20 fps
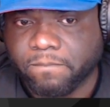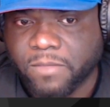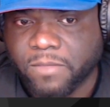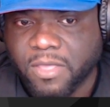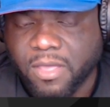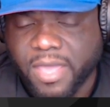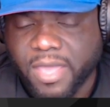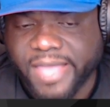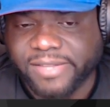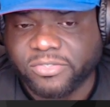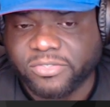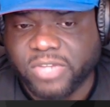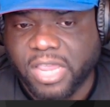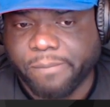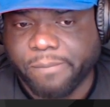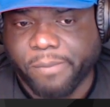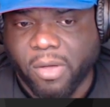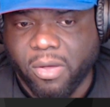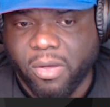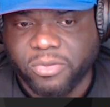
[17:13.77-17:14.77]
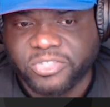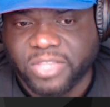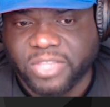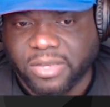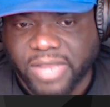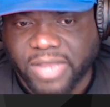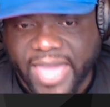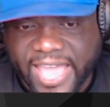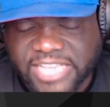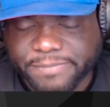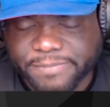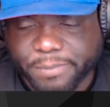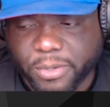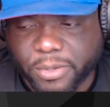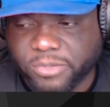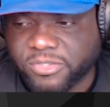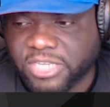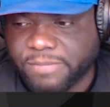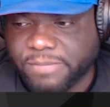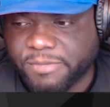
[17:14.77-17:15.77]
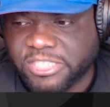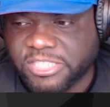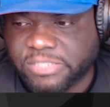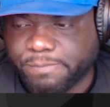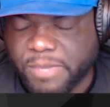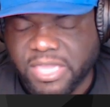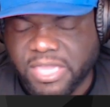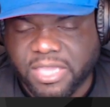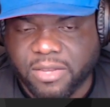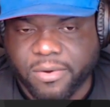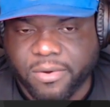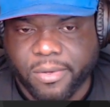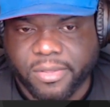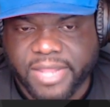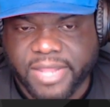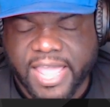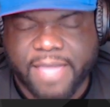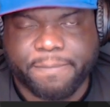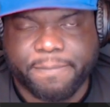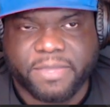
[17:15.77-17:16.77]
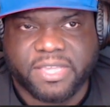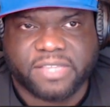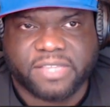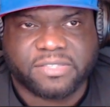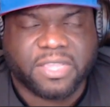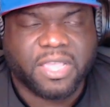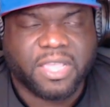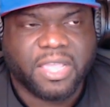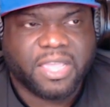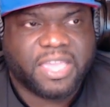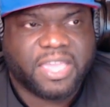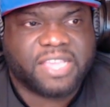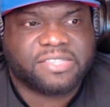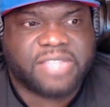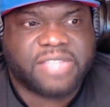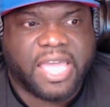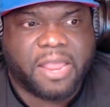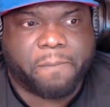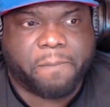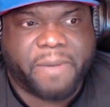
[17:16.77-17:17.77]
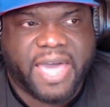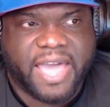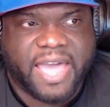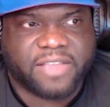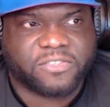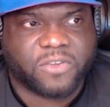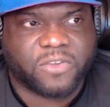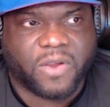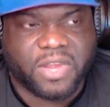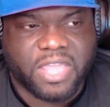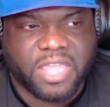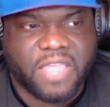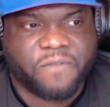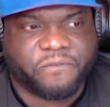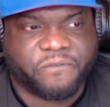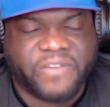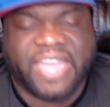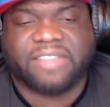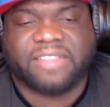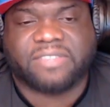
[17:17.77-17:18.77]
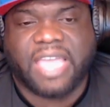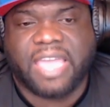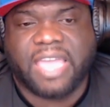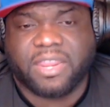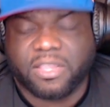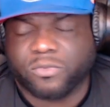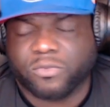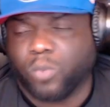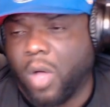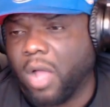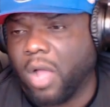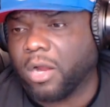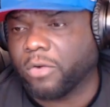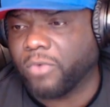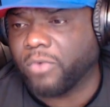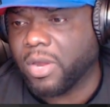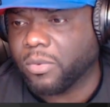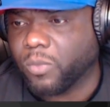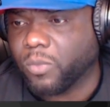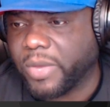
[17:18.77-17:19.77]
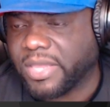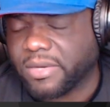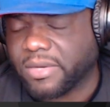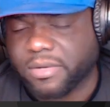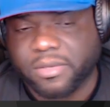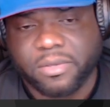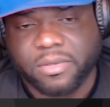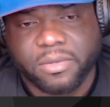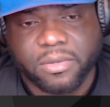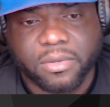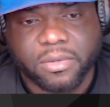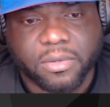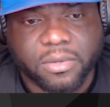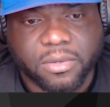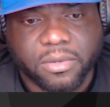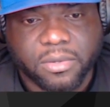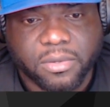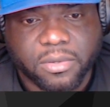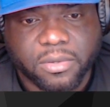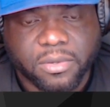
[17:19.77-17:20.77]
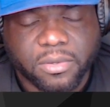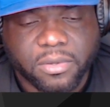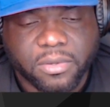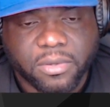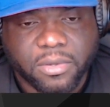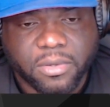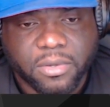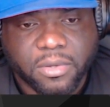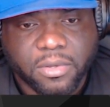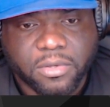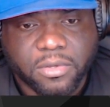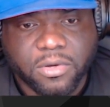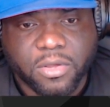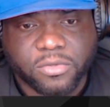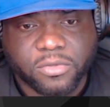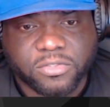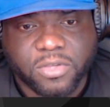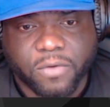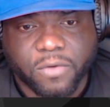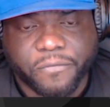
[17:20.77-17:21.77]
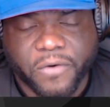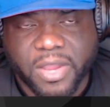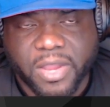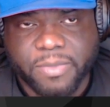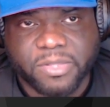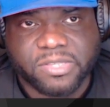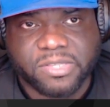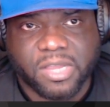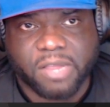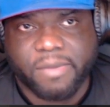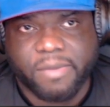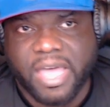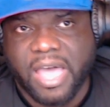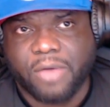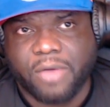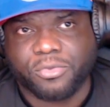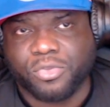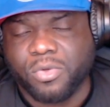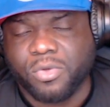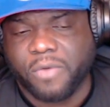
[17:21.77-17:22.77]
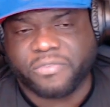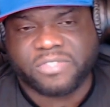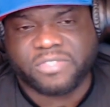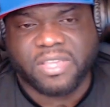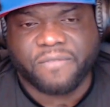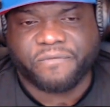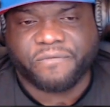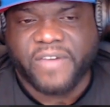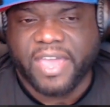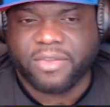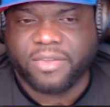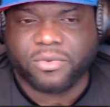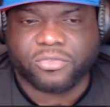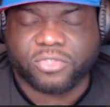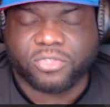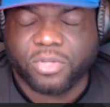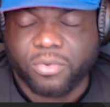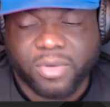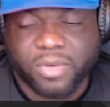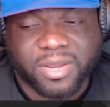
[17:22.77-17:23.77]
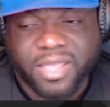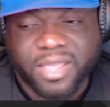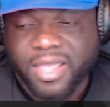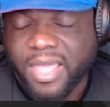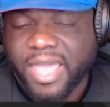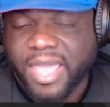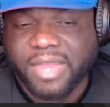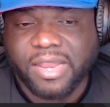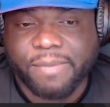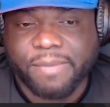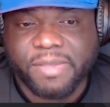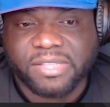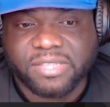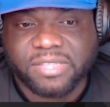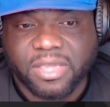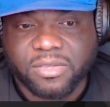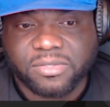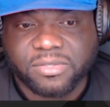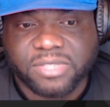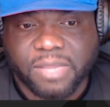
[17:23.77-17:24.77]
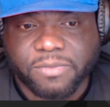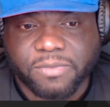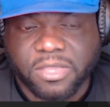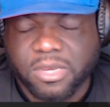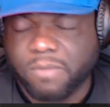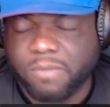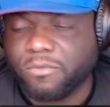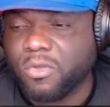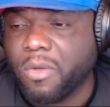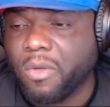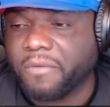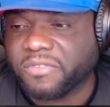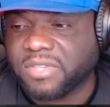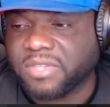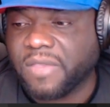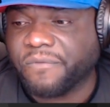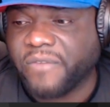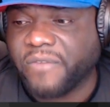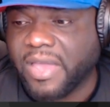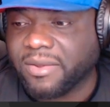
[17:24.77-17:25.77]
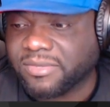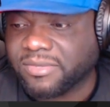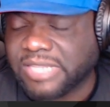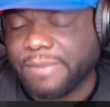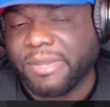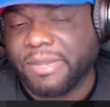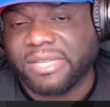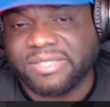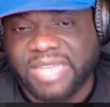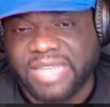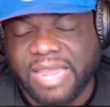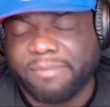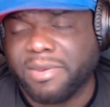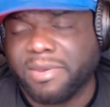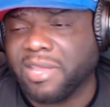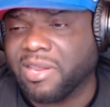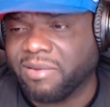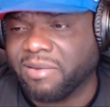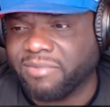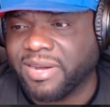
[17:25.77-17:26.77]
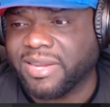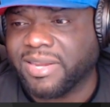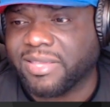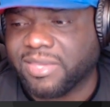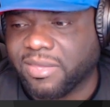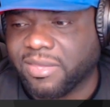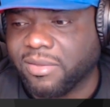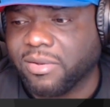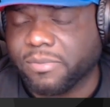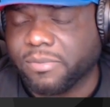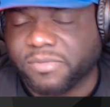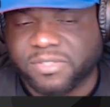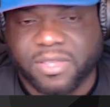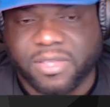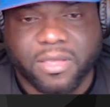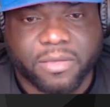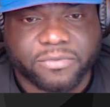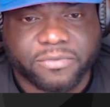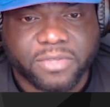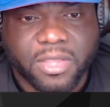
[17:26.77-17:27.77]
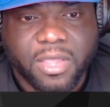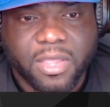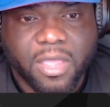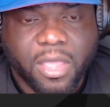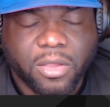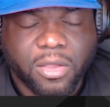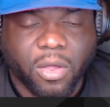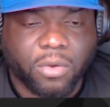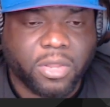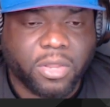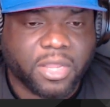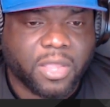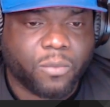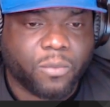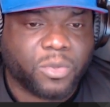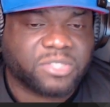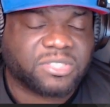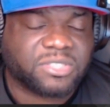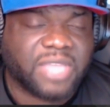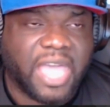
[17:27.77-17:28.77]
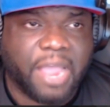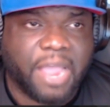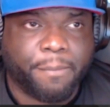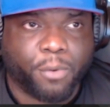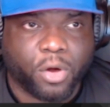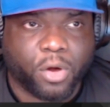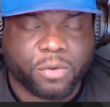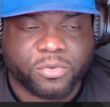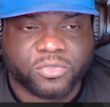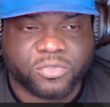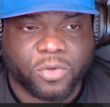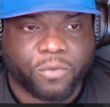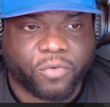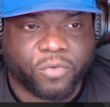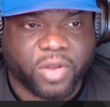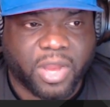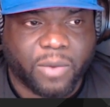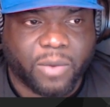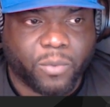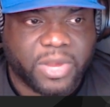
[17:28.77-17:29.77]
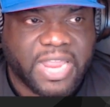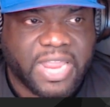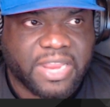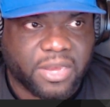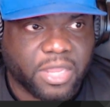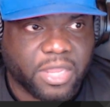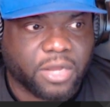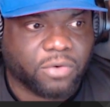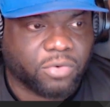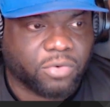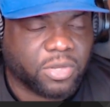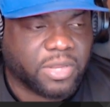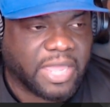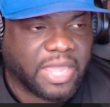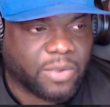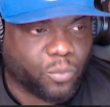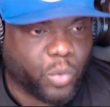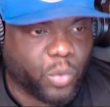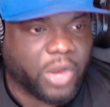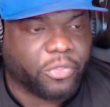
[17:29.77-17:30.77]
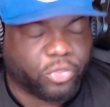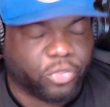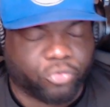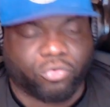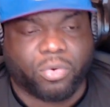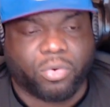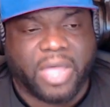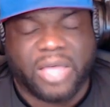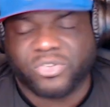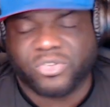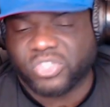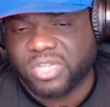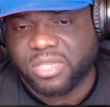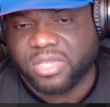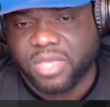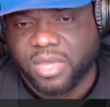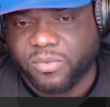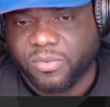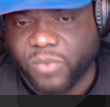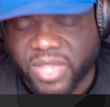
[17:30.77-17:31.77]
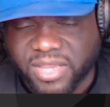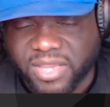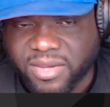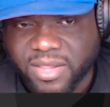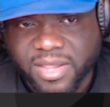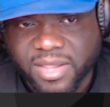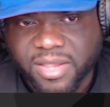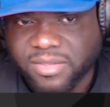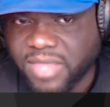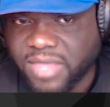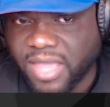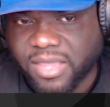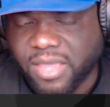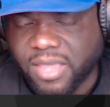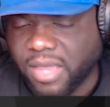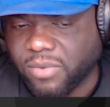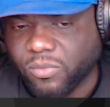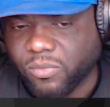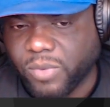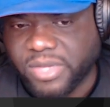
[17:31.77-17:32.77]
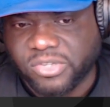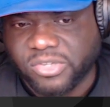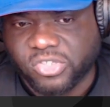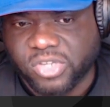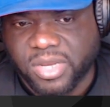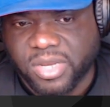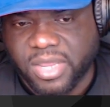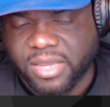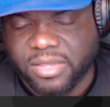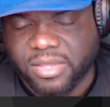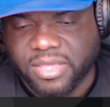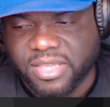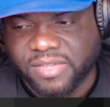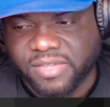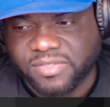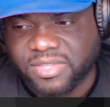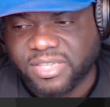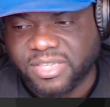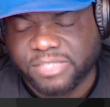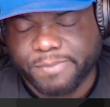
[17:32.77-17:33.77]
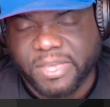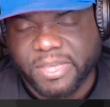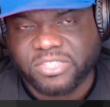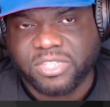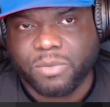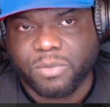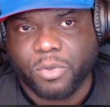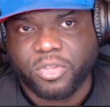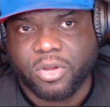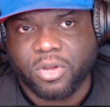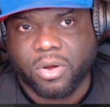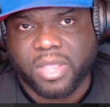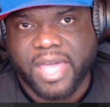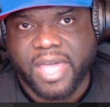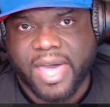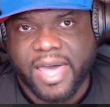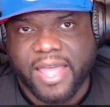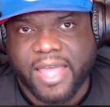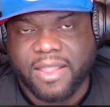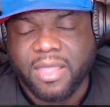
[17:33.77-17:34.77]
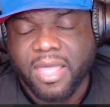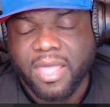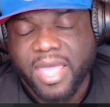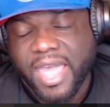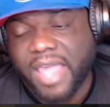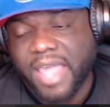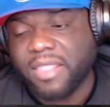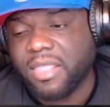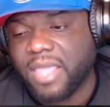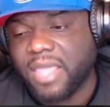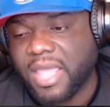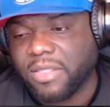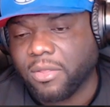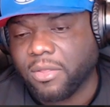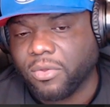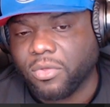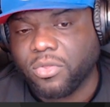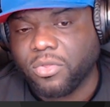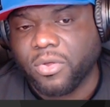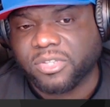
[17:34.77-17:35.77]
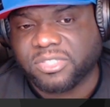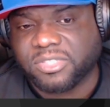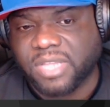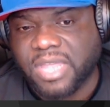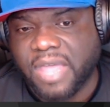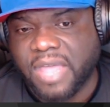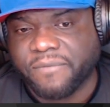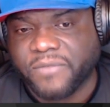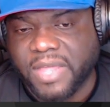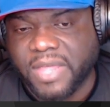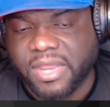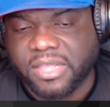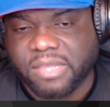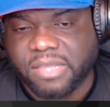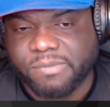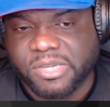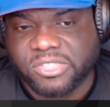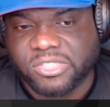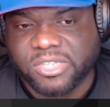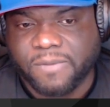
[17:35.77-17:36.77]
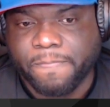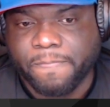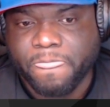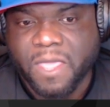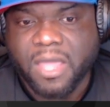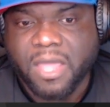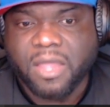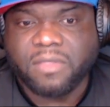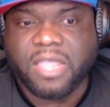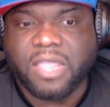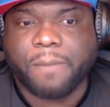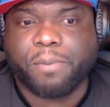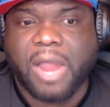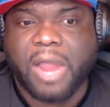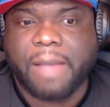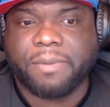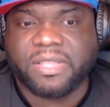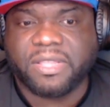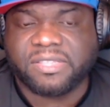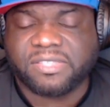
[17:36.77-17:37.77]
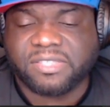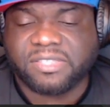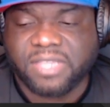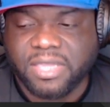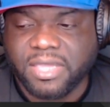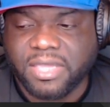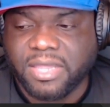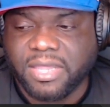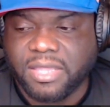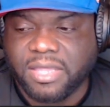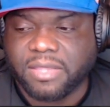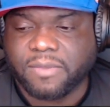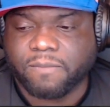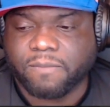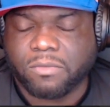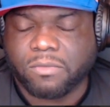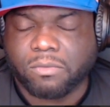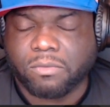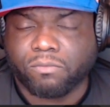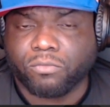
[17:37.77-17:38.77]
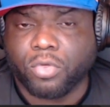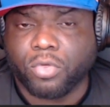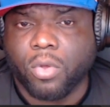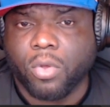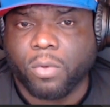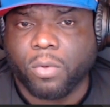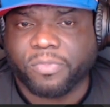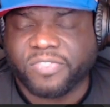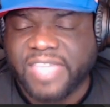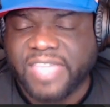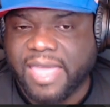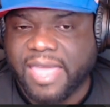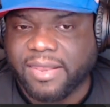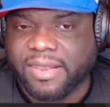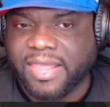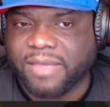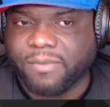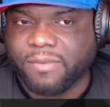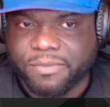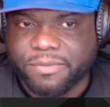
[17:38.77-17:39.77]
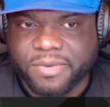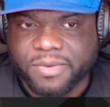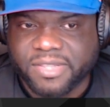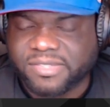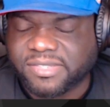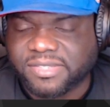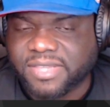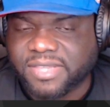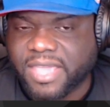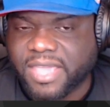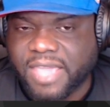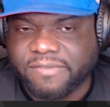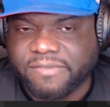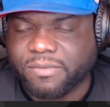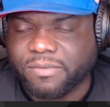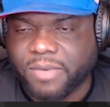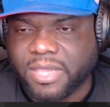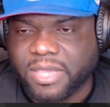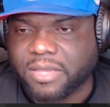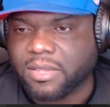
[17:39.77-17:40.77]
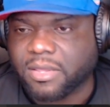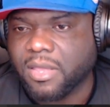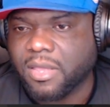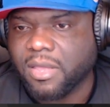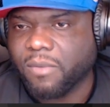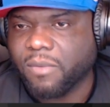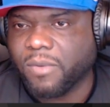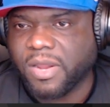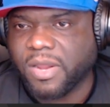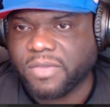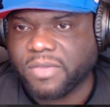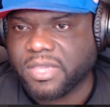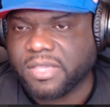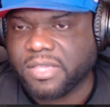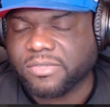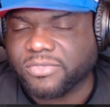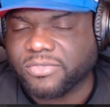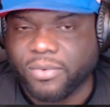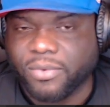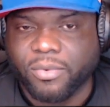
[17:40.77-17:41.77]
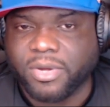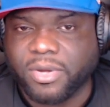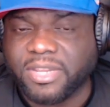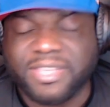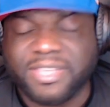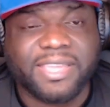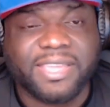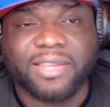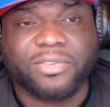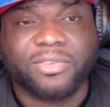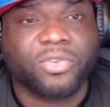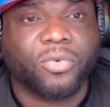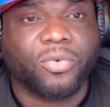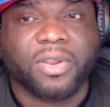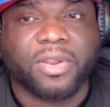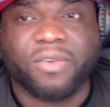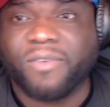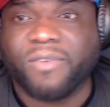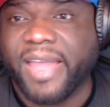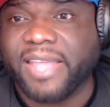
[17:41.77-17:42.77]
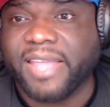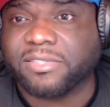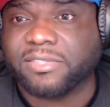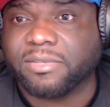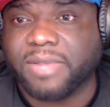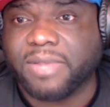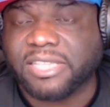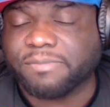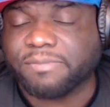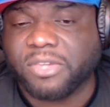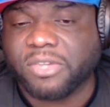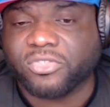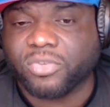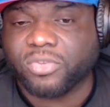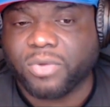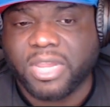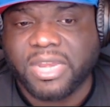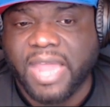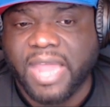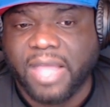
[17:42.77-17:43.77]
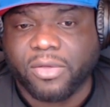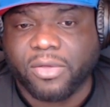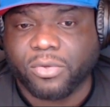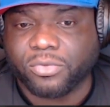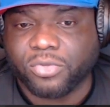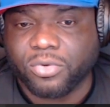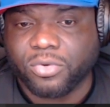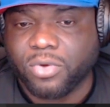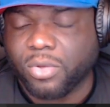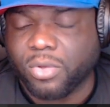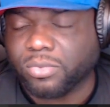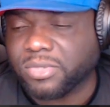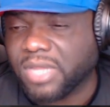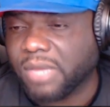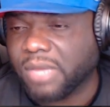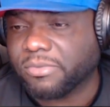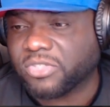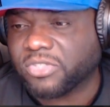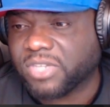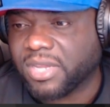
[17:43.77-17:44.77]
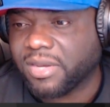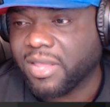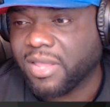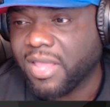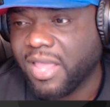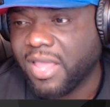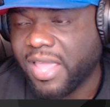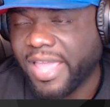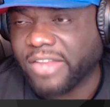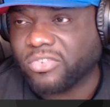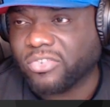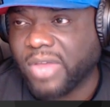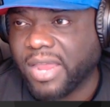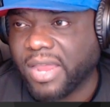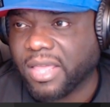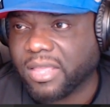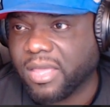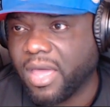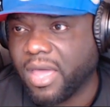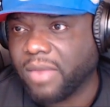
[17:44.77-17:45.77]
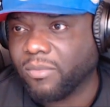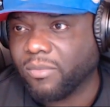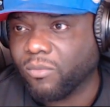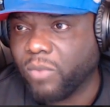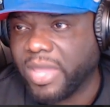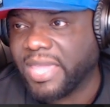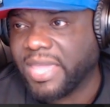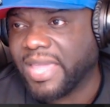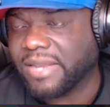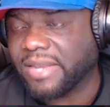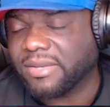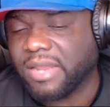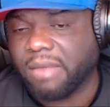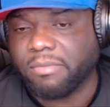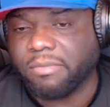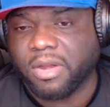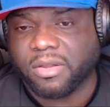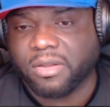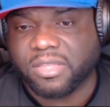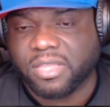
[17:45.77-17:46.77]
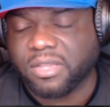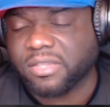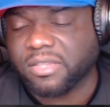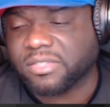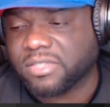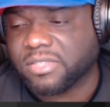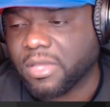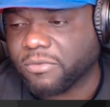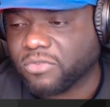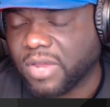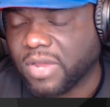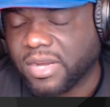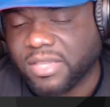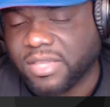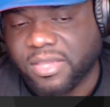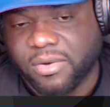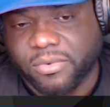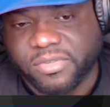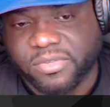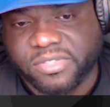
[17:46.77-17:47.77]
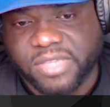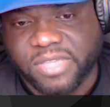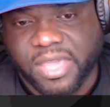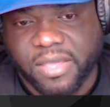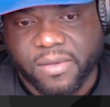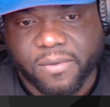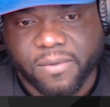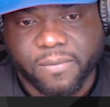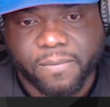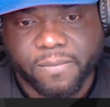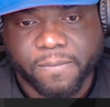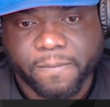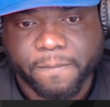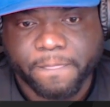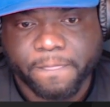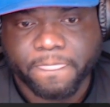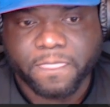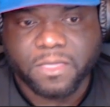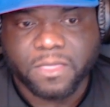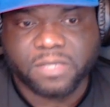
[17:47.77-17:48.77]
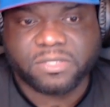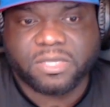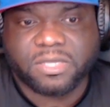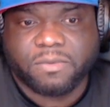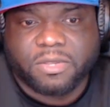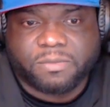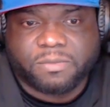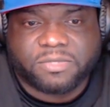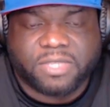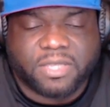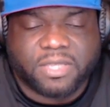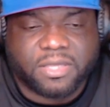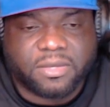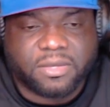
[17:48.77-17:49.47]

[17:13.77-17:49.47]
And Jake Paul is the last person to be speaking on that because he's not a boxer and he fights at his walk around weight. You know, so for him to talk about how UFC fighters do it, and let me tell you something, them UFC fighters, they be damn near getting ready to kill themselves. Go look at when Cyborg was over there, when they literally like went through how she cut weight. That cutting weight shit ain't easy, especially when you're a guy and the New York State Athletic Commission, they probably seen, you know, that, like, wait a minute, this is a heavyweight. Whatever he's doing, he ain't doing it right. So let's make sure he's not going to do no dumb shit and try to cut weight and damn near kill himself trying to get on the scale. You see what I'm saying?